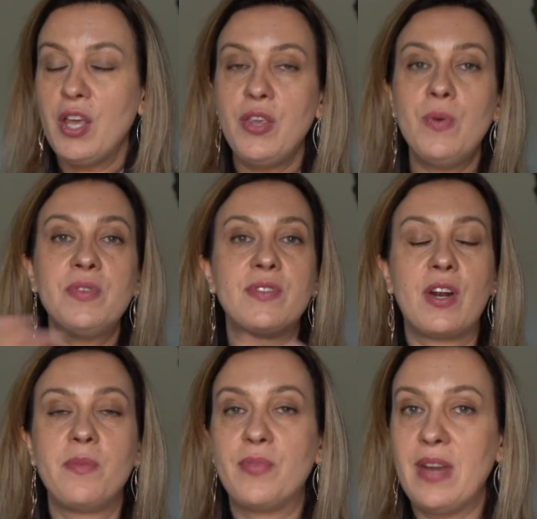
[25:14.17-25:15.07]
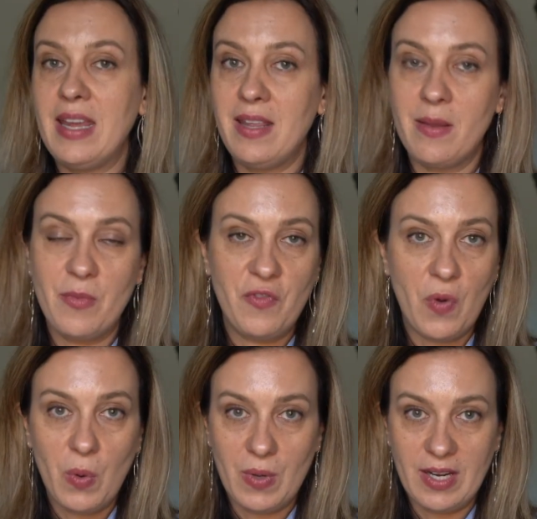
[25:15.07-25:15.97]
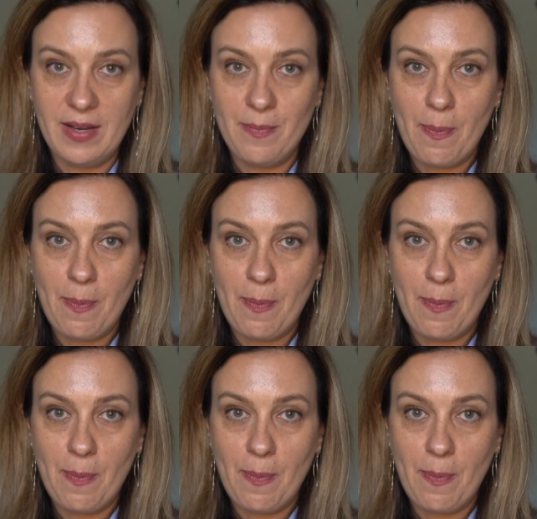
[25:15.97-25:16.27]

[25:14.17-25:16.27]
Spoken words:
You start bringing them forward.